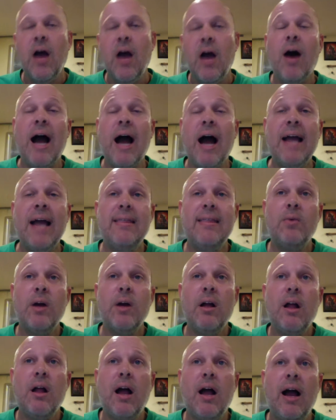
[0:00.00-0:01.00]

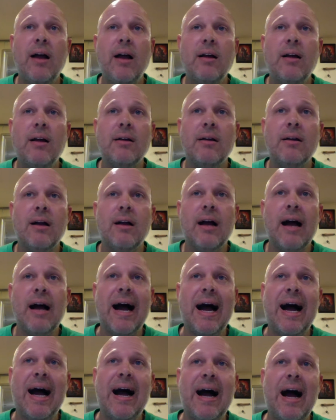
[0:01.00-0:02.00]

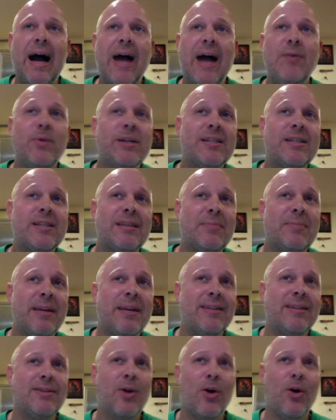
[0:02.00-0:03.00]
I wish somebody
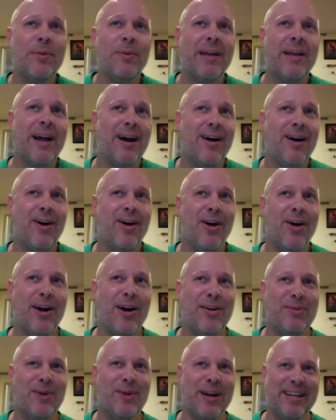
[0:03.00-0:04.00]
had told me how
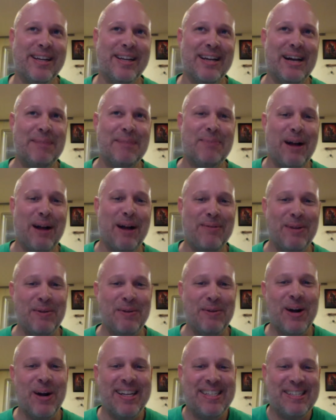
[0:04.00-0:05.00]
hard running a nonprofit
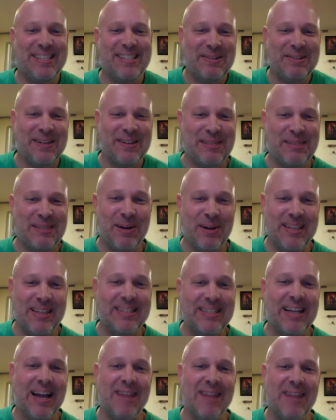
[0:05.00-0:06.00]
was once upon a
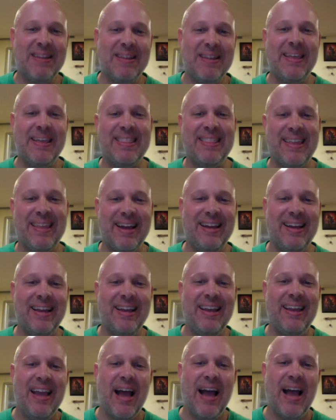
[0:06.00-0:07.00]
time. I think that
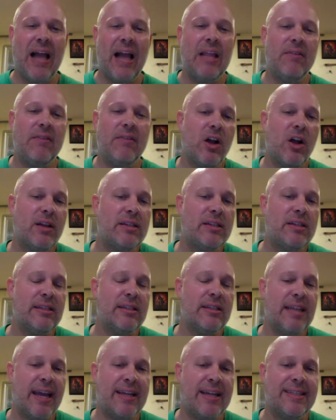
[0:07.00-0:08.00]
I live in Austin,
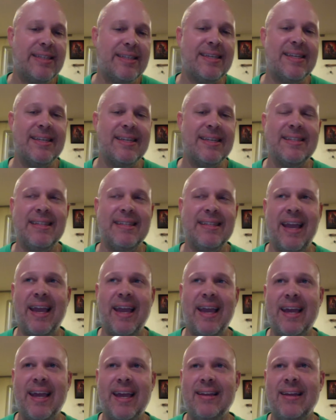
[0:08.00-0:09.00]
Texas,
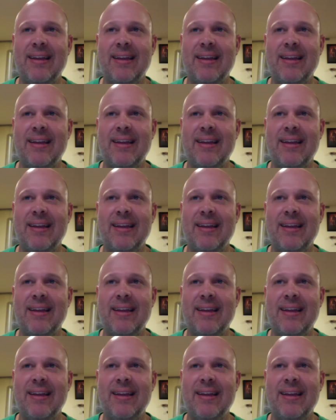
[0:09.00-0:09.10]
and